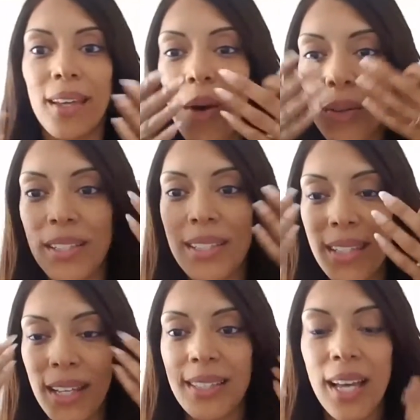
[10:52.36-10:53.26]
all these
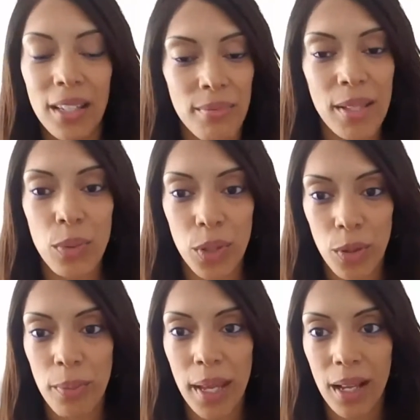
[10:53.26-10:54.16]
things kind of mess with
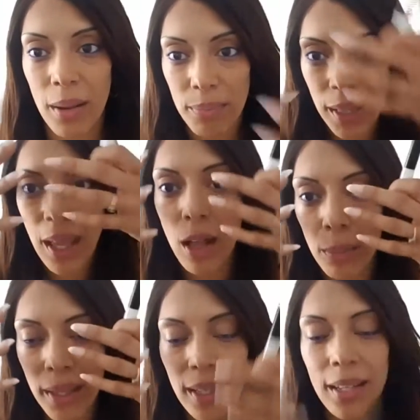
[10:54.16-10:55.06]
your makeup, the
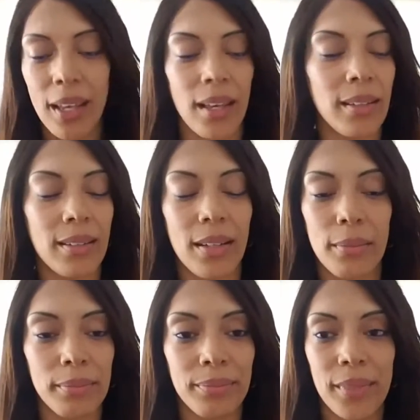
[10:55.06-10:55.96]
helmet and
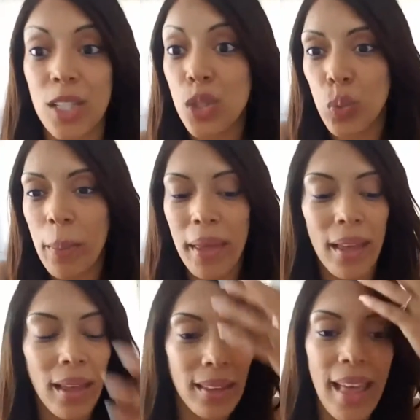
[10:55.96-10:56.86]
the
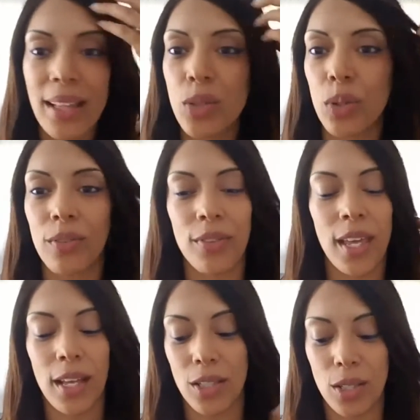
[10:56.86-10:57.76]
swimming and that sort of
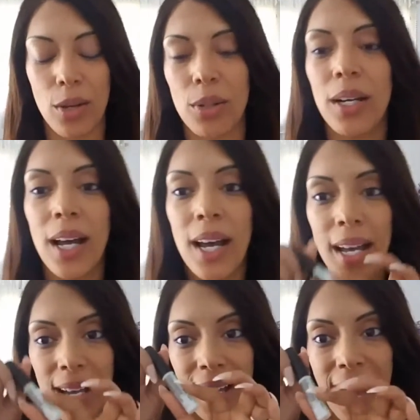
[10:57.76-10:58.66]
thing. So
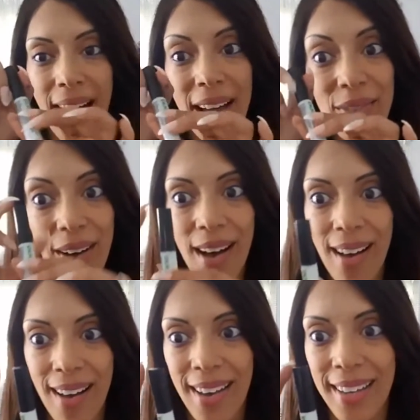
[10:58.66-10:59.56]
I
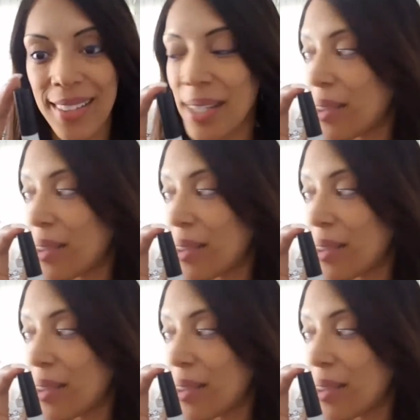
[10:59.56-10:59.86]
find